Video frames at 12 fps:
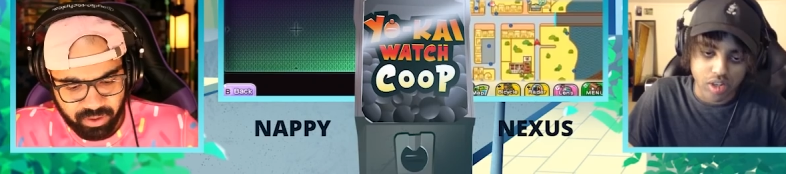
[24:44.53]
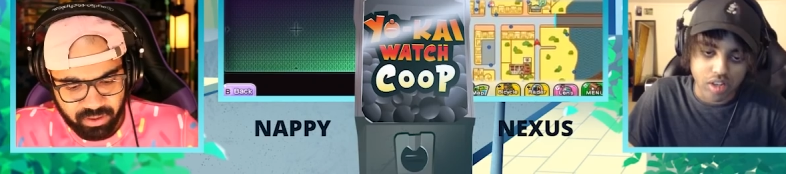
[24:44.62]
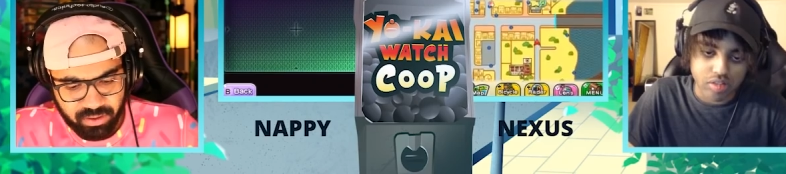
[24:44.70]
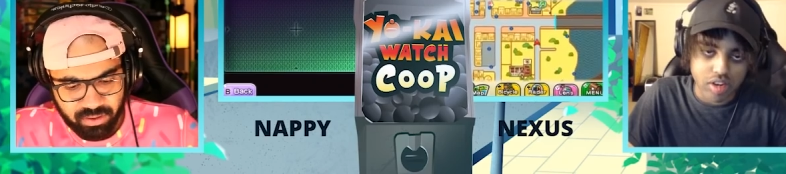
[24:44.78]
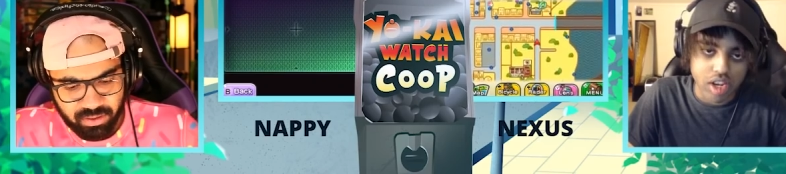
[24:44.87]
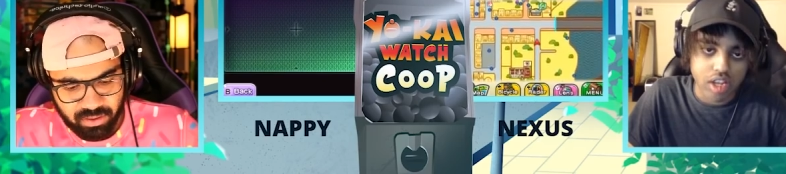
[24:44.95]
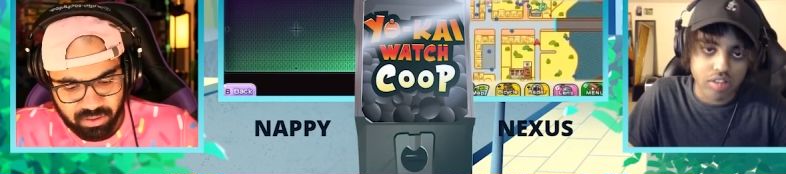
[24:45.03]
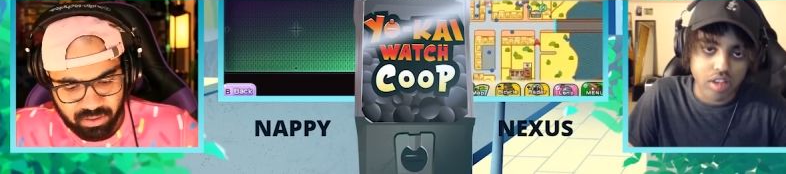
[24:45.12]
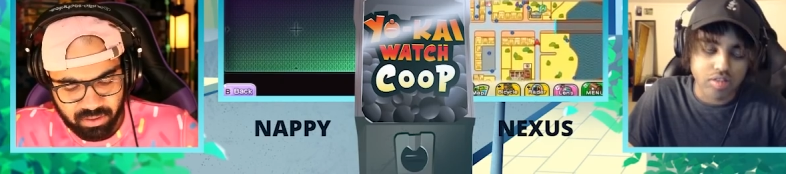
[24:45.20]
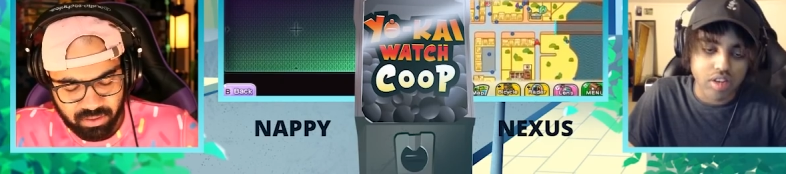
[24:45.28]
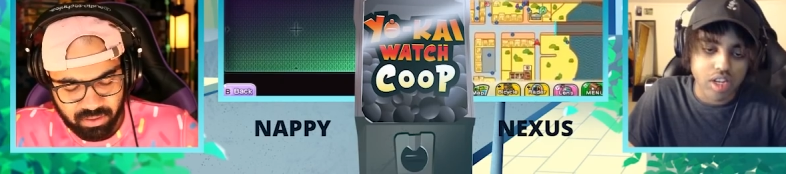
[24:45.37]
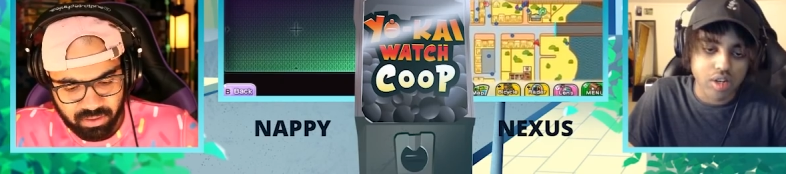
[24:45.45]
Speaker 1: It's it's
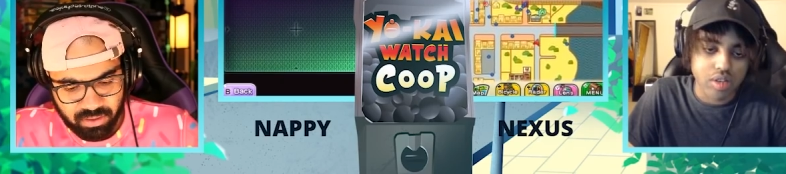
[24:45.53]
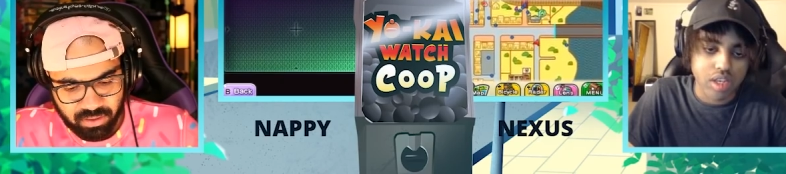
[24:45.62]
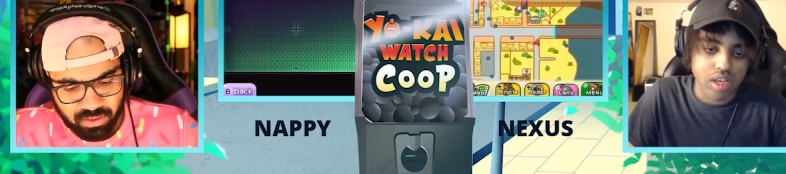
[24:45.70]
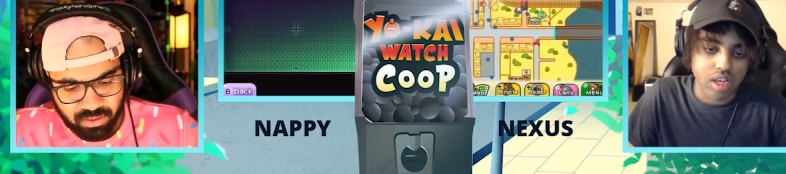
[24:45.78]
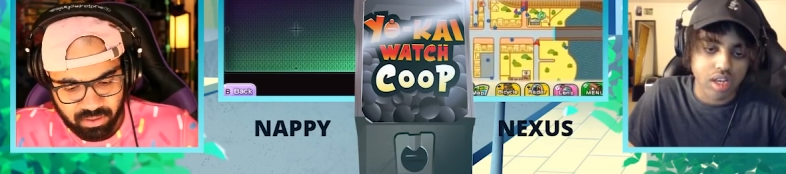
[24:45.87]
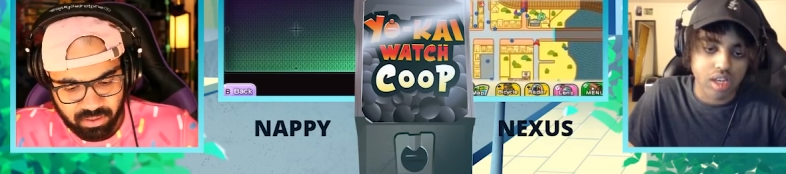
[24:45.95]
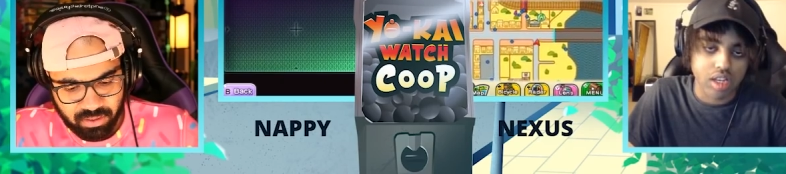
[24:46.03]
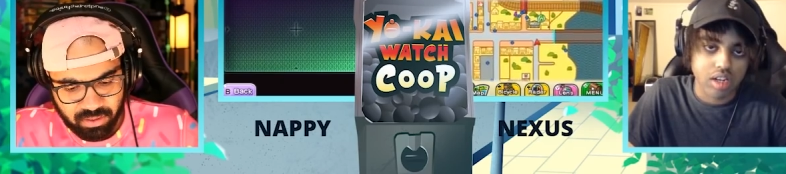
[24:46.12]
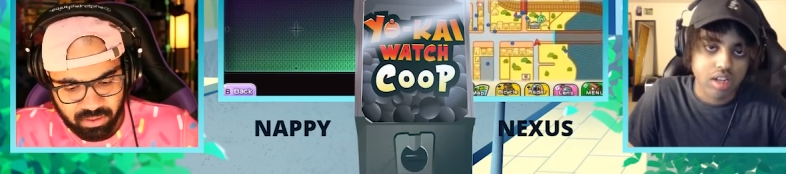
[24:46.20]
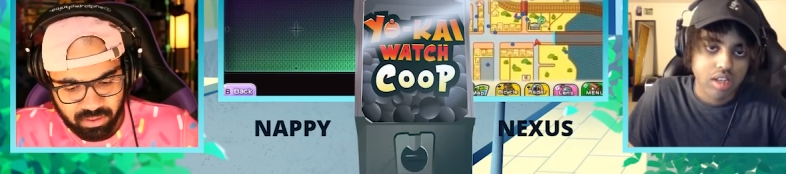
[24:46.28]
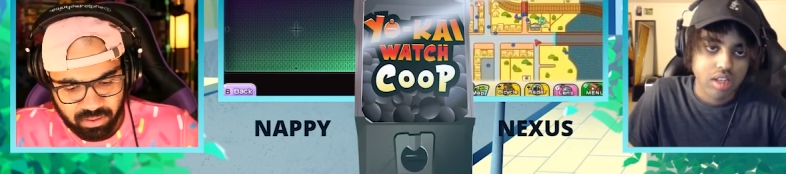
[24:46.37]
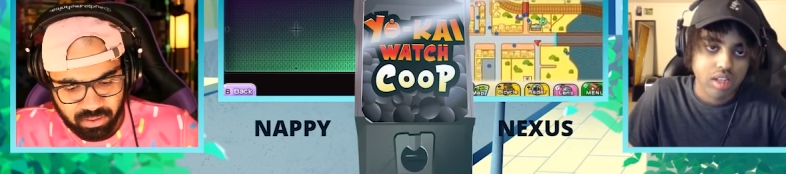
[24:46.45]
it's near the uh,
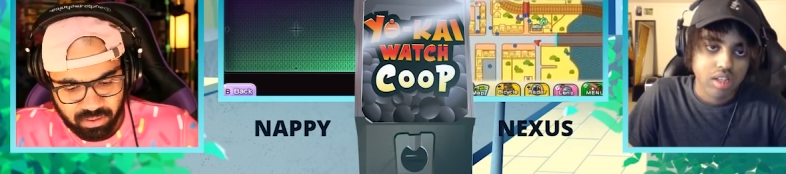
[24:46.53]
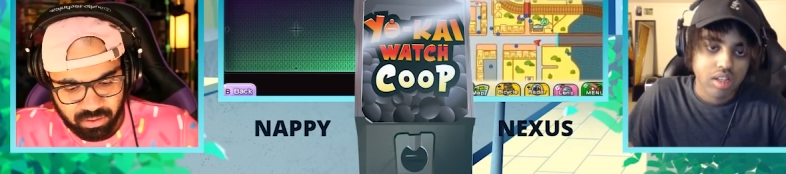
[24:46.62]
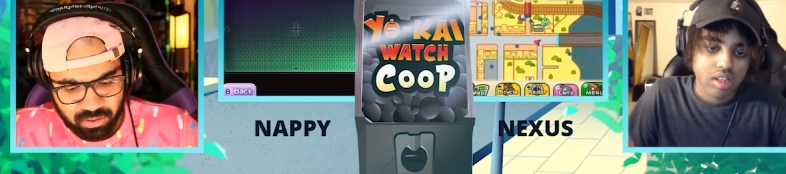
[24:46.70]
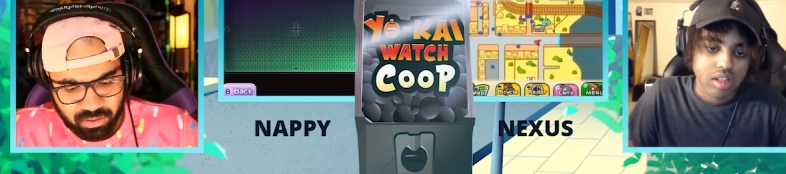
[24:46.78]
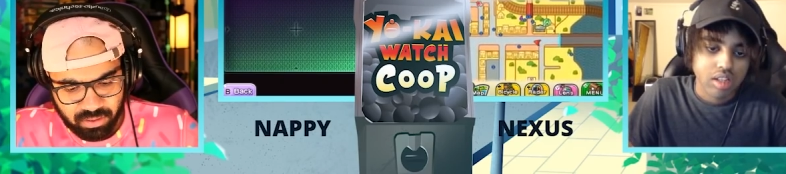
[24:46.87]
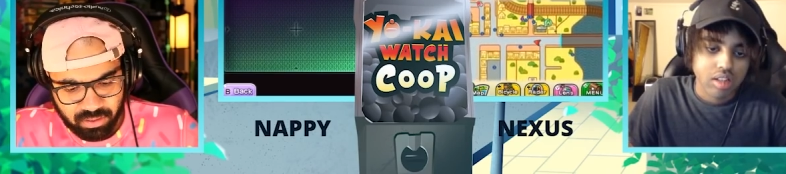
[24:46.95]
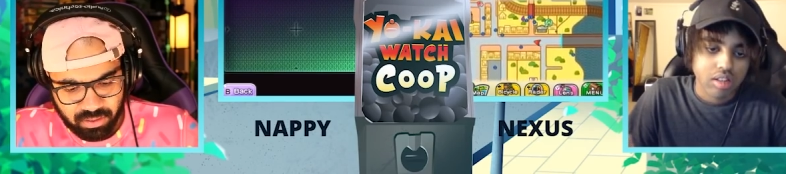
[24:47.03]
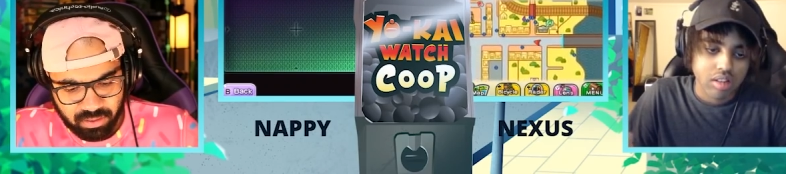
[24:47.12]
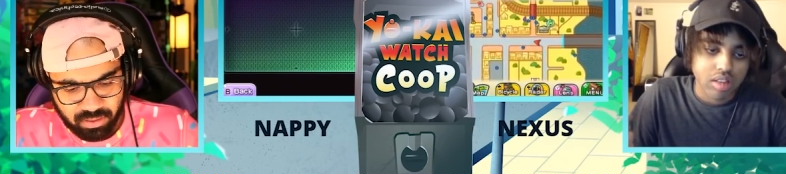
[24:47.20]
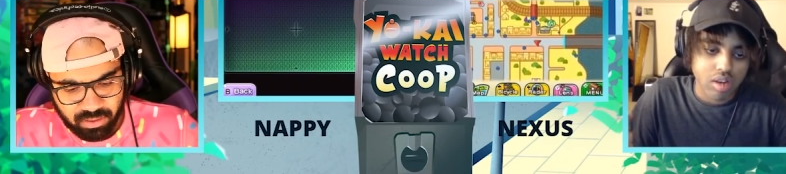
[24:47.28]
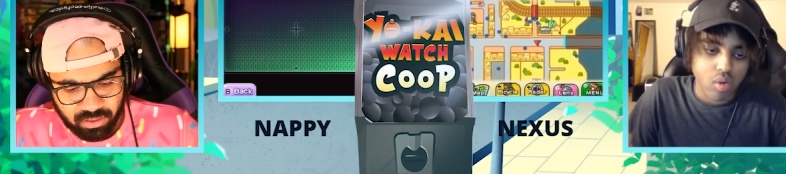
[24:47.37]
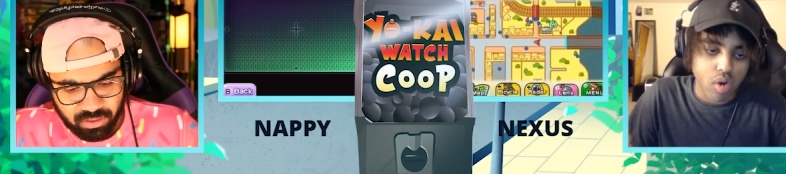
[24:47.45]

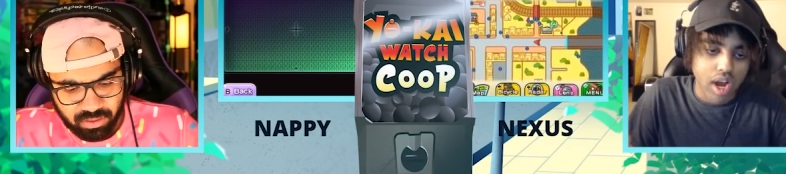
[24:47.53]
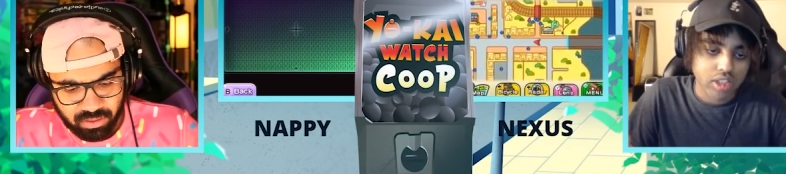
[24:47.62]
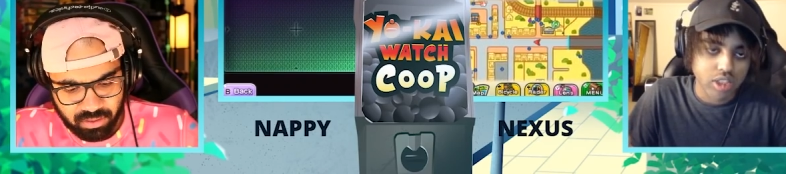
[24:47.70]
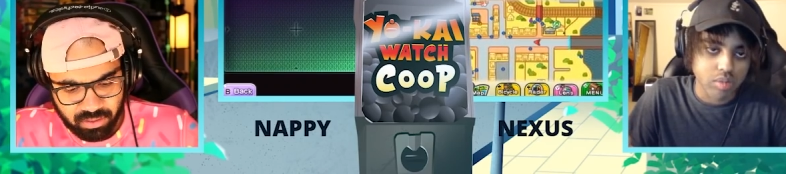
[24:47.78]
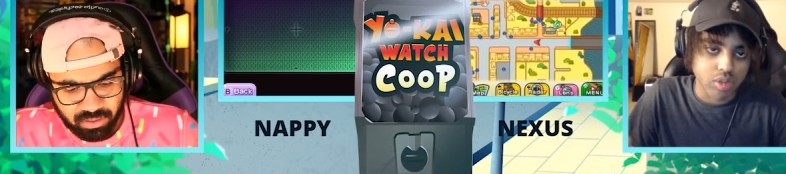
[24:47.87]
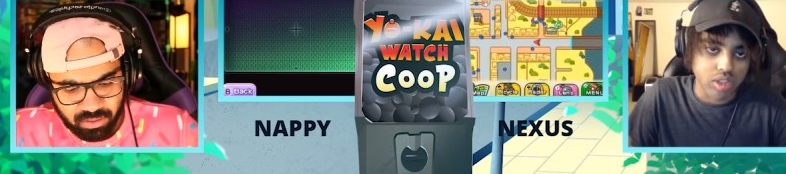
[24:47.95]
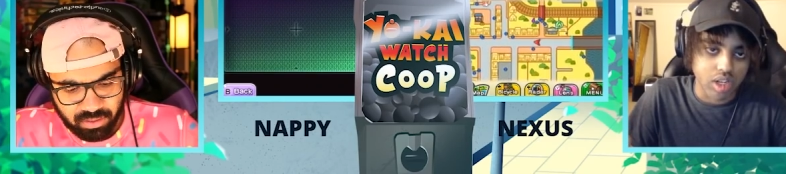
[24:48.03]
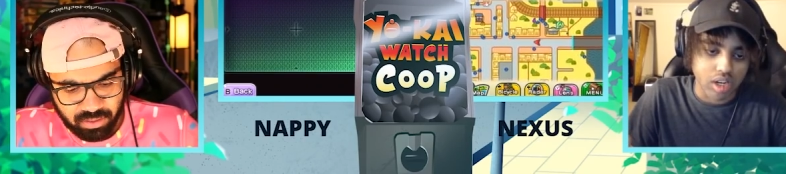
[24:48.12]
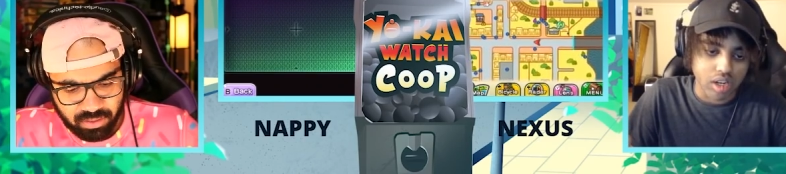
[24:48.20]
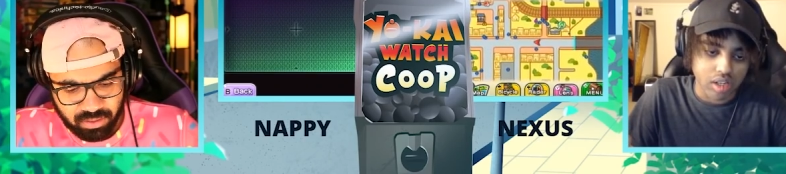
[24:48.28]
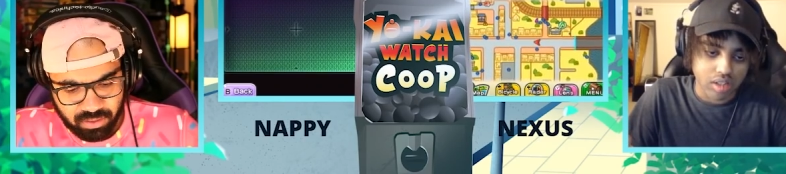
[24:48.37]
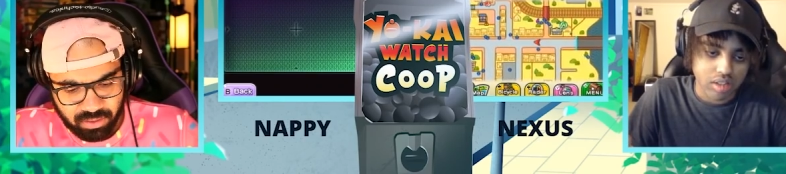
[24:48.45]
the washing machine
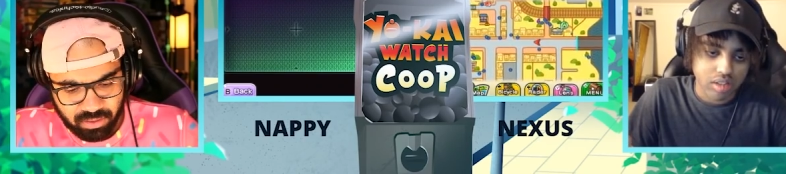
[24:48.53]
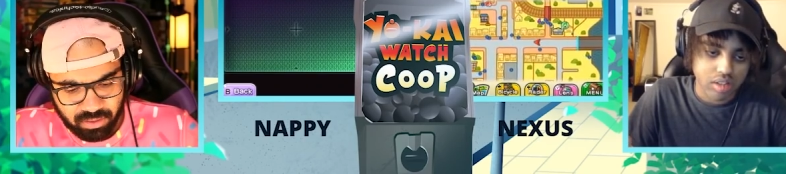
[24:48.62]
area.